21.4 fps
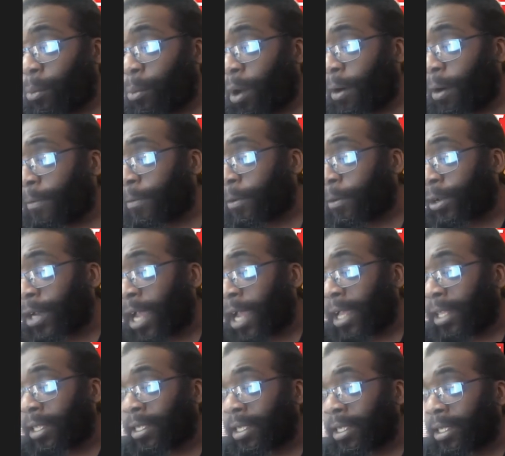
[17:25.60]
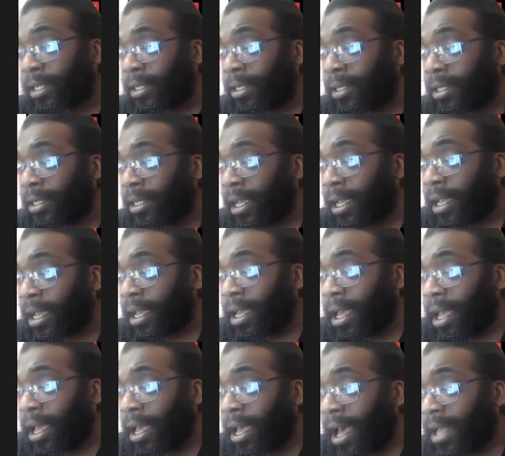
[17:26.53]
wealth creators
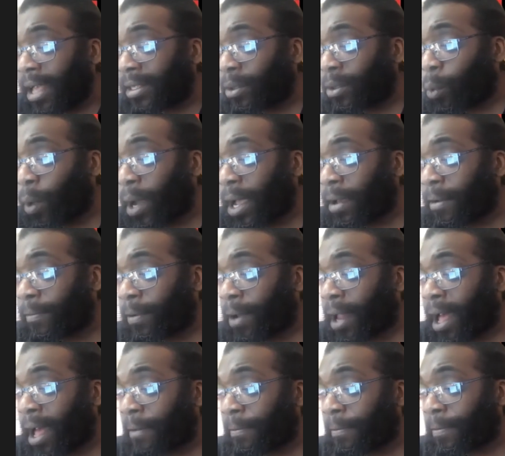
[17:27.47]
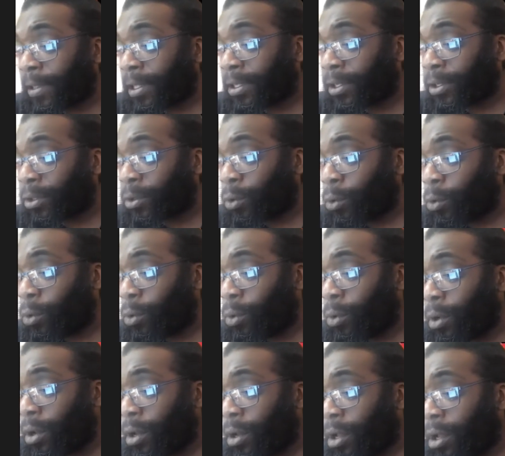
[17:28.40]
as a way of life in school.
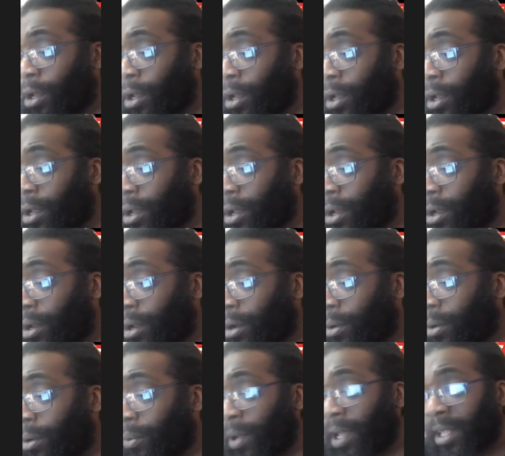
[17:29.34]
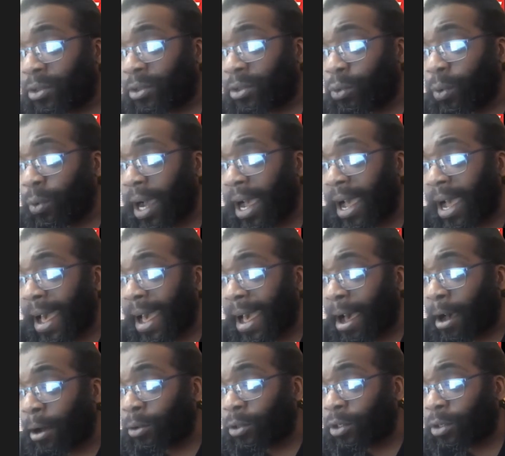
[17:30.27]
We are taught
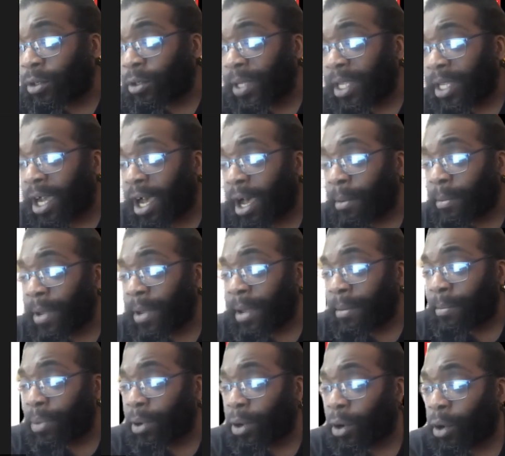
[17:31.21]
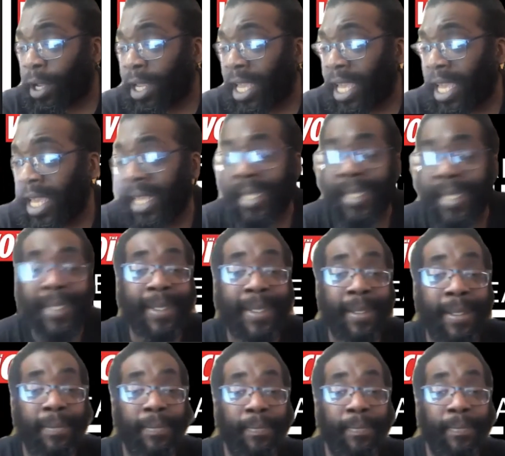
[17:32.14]
how to become employees.